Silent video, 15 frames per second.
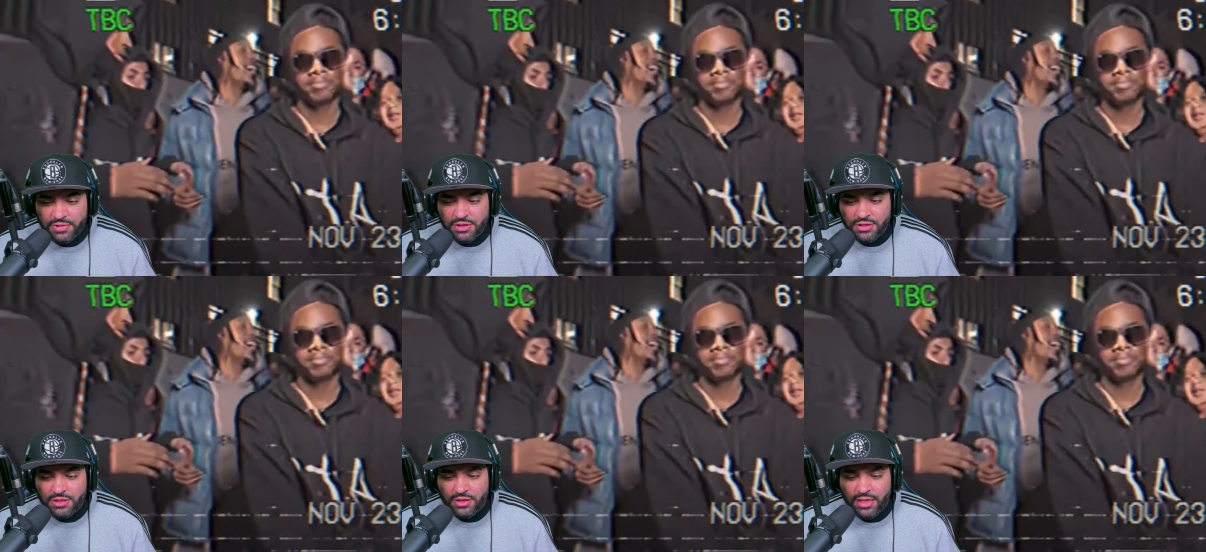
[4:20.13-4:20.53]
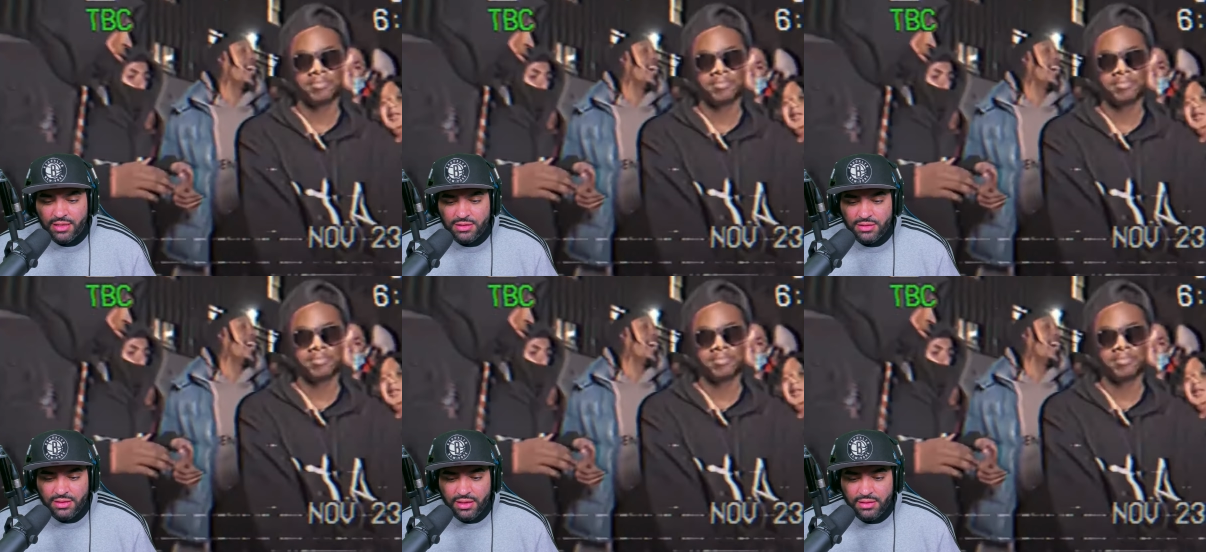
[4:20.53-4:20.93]
Speaker 1: been
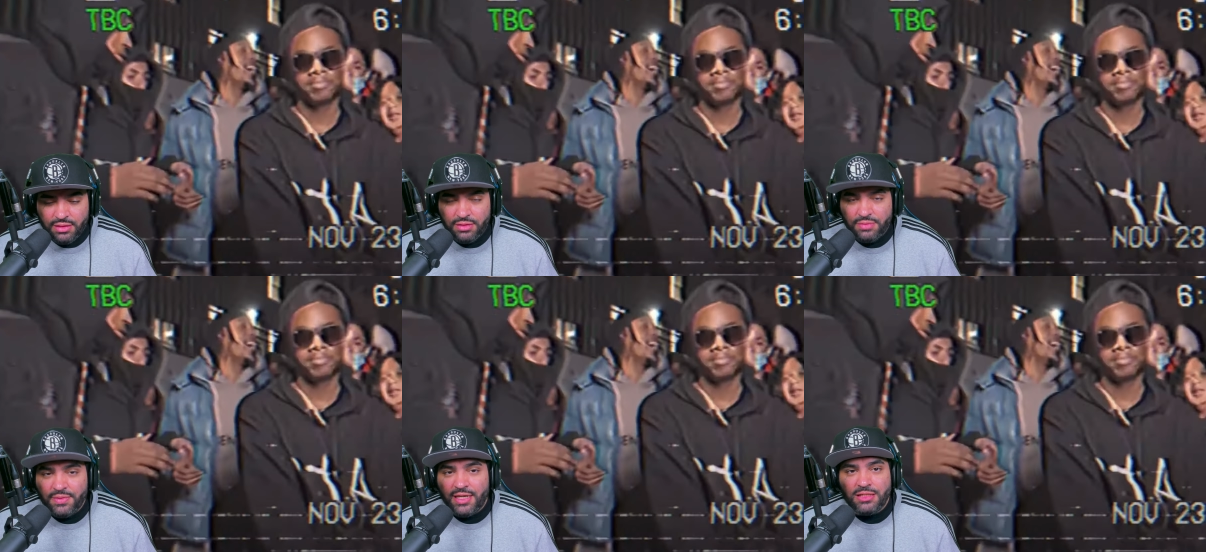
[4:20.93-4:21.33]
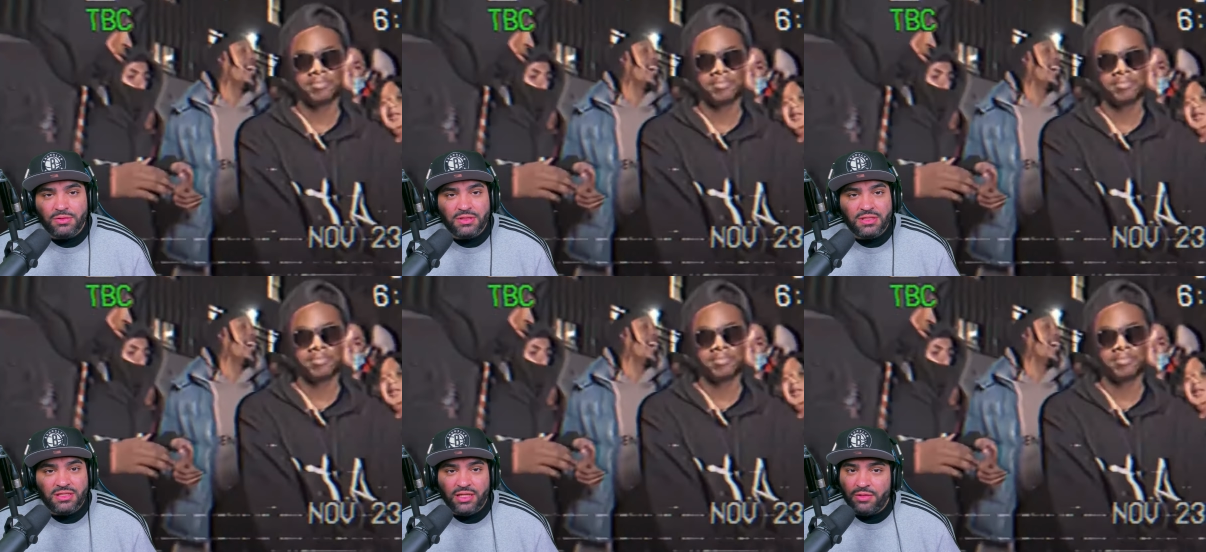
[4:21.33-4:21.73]
trash lately. You might
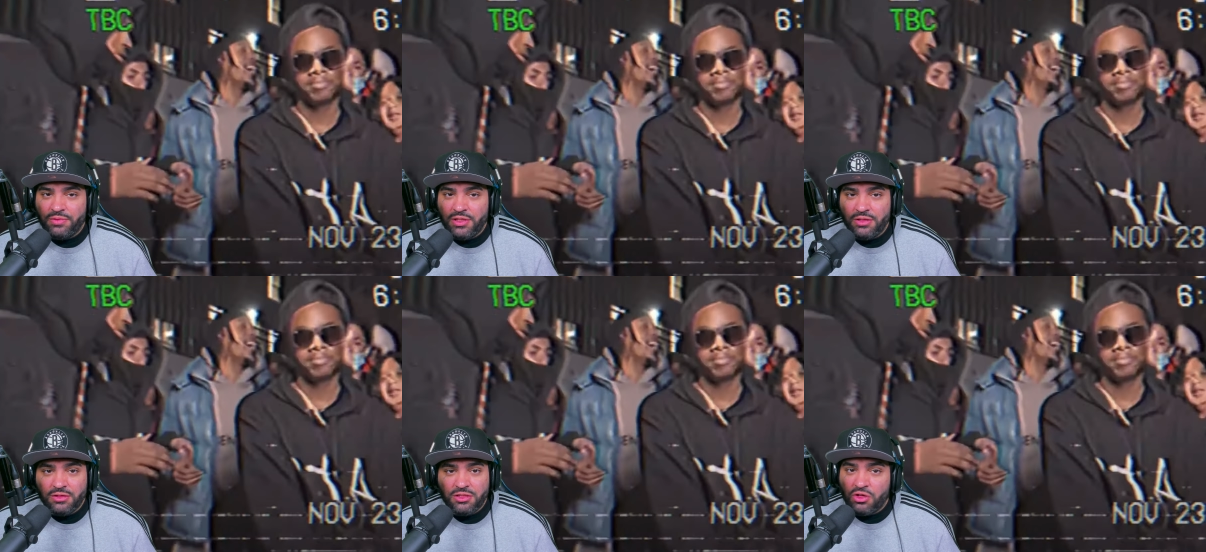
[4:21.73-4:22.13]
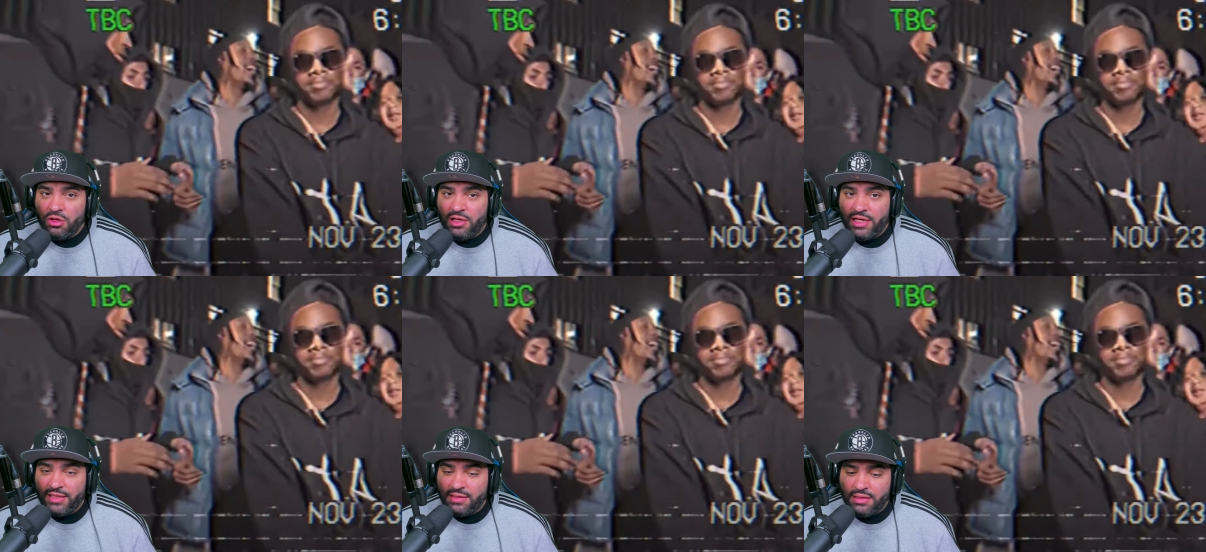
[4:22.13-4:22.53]
as well say we gonna
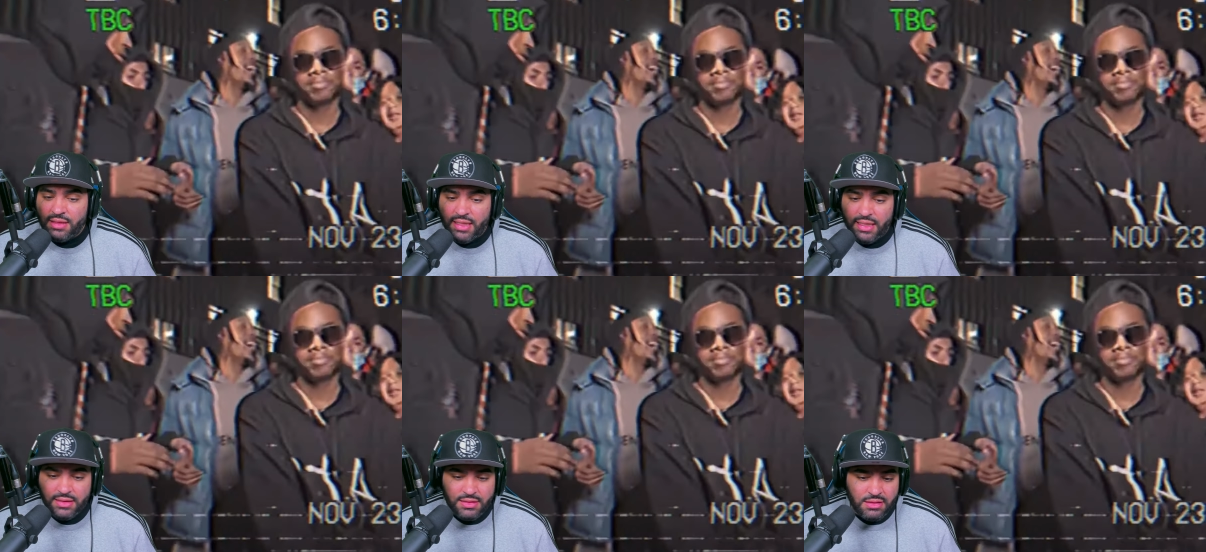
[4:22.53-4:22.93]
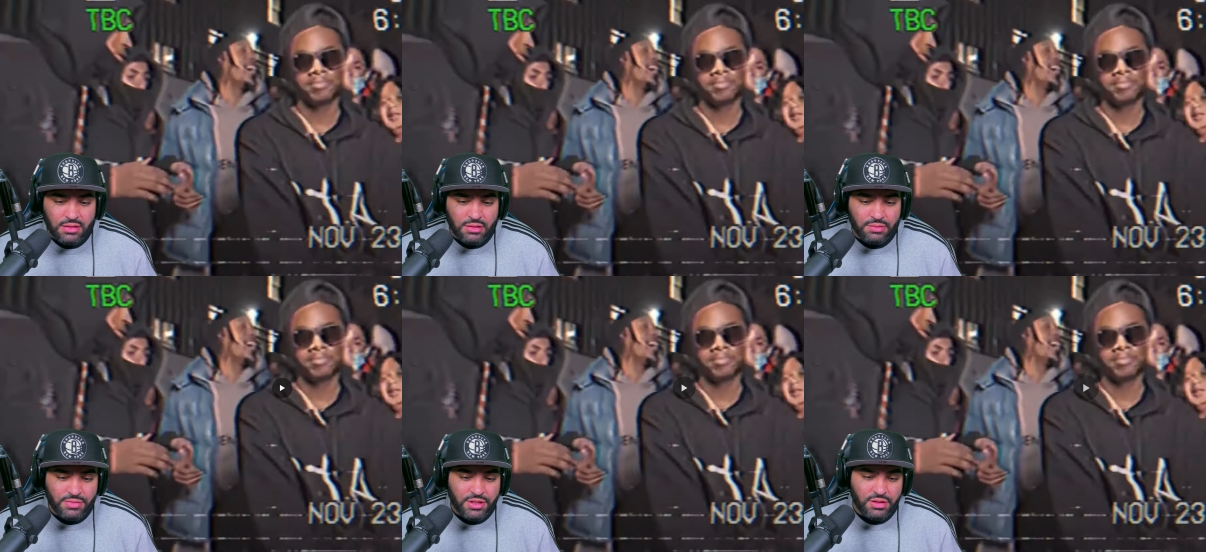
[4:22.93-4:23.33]
score like the Nets
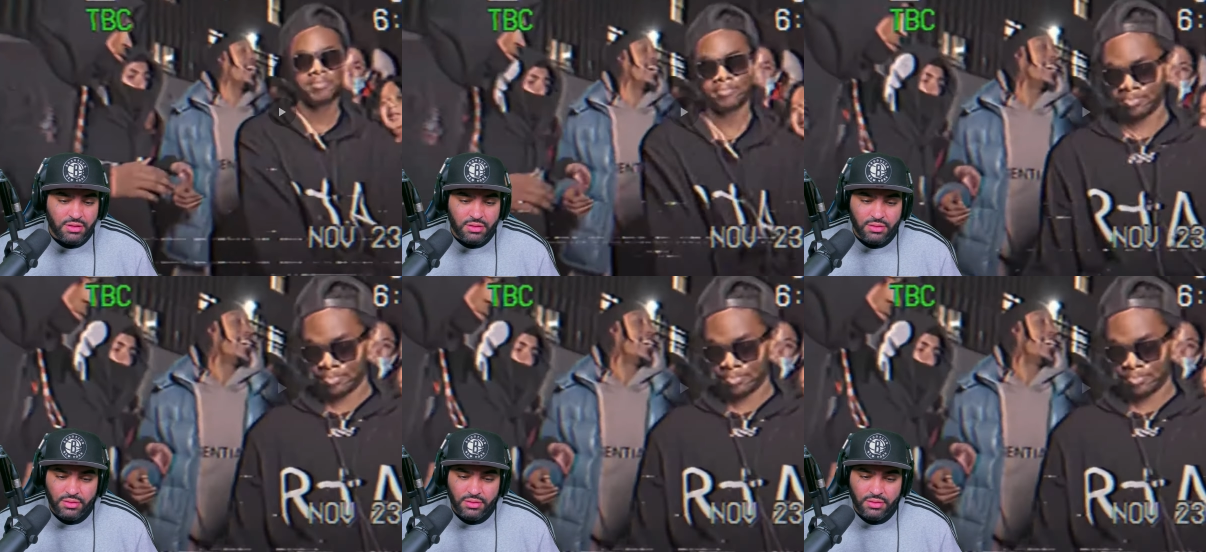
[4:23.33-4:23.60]
or some shit. I'm